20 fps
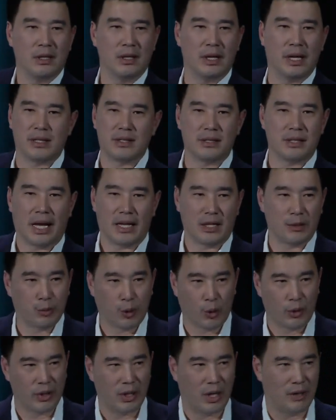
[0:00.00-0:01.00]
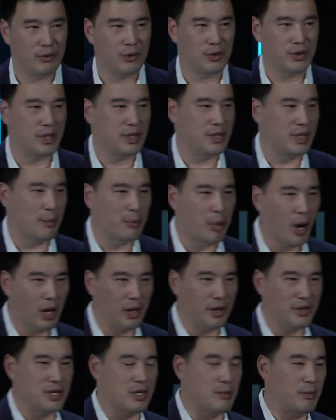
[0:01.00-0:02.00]
It's at the board levels, it's at
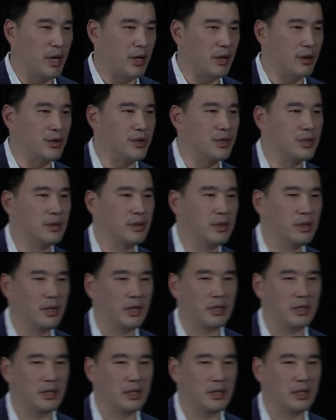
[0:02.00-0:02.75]
policymakers,